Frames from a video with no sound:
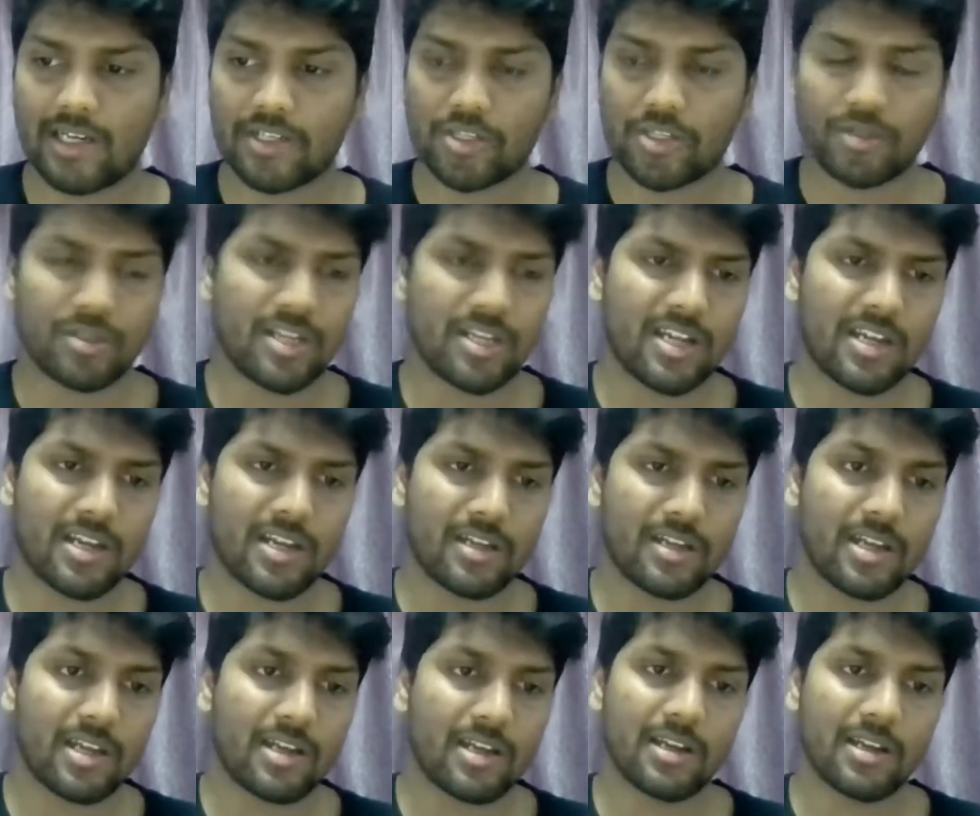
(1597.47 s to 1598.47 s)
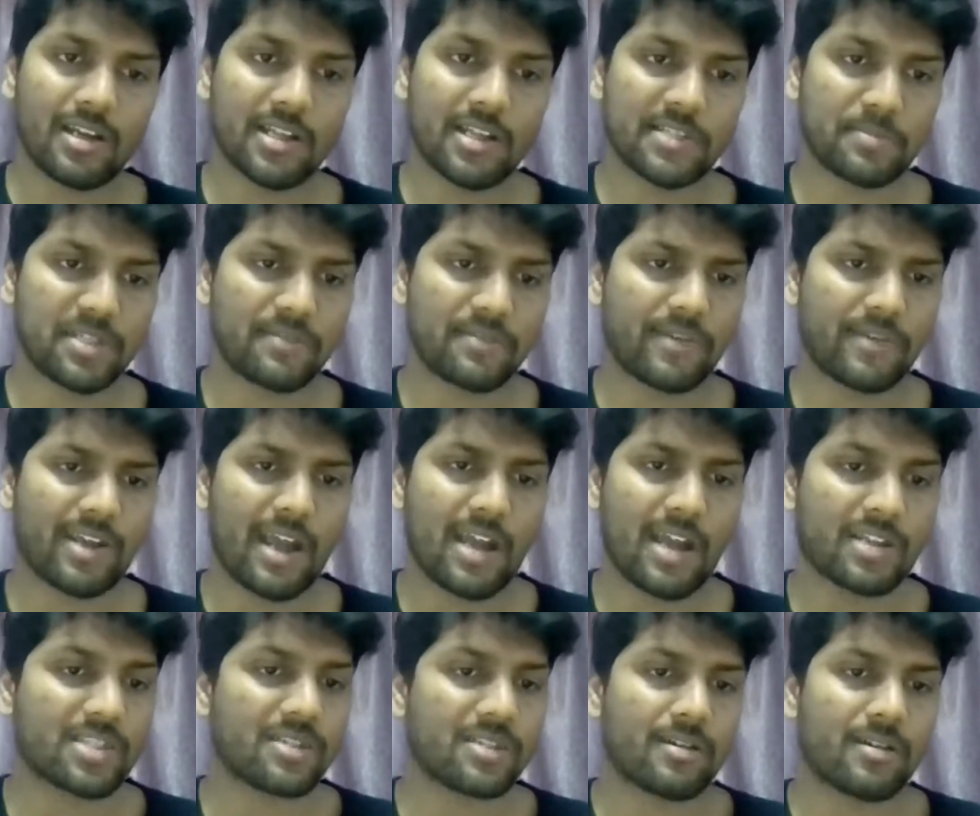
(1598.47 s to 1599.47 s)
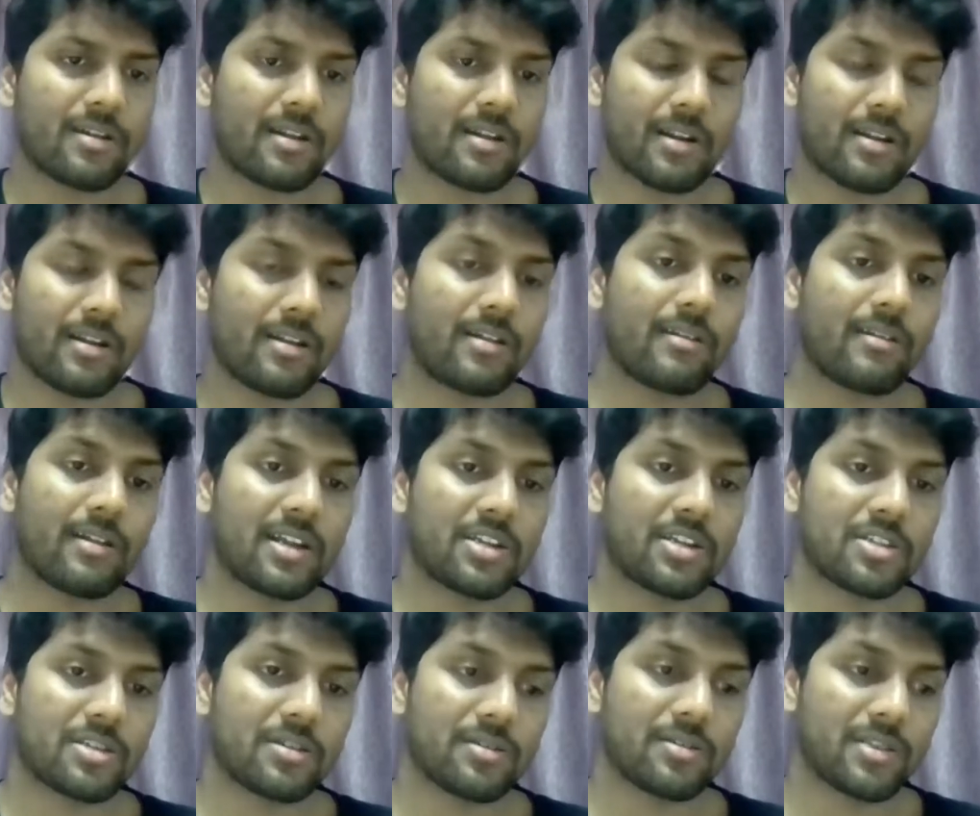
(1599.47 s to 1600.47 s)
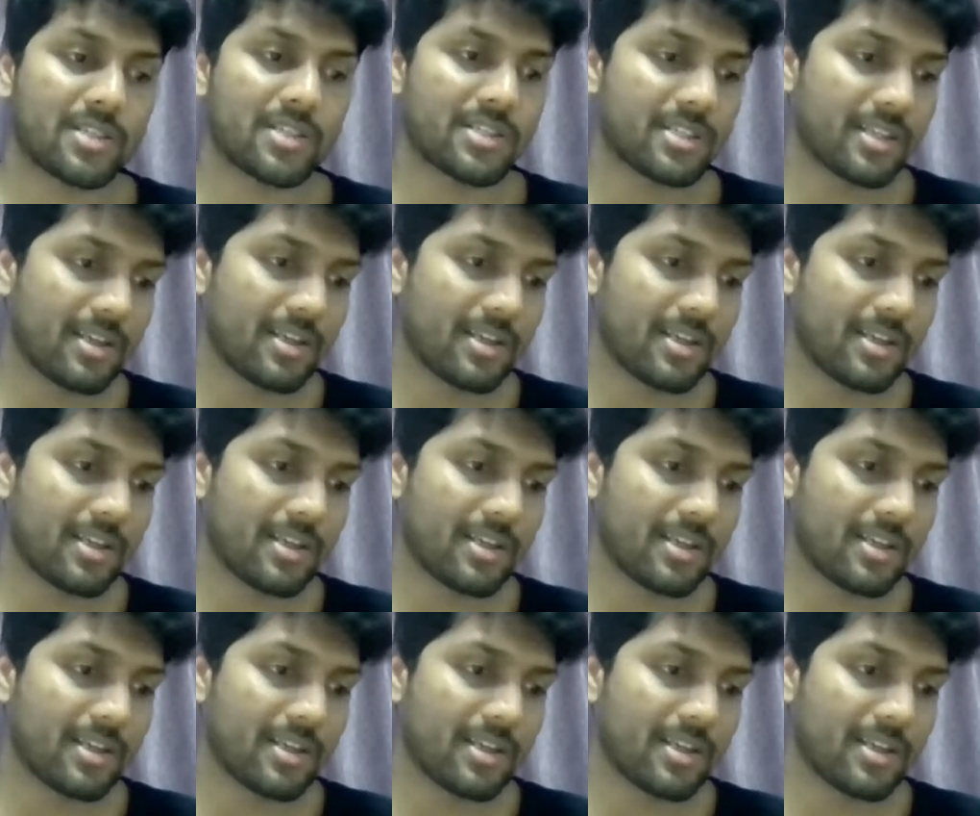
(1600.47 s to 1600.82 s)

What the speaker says: should take any specific action in relation to this.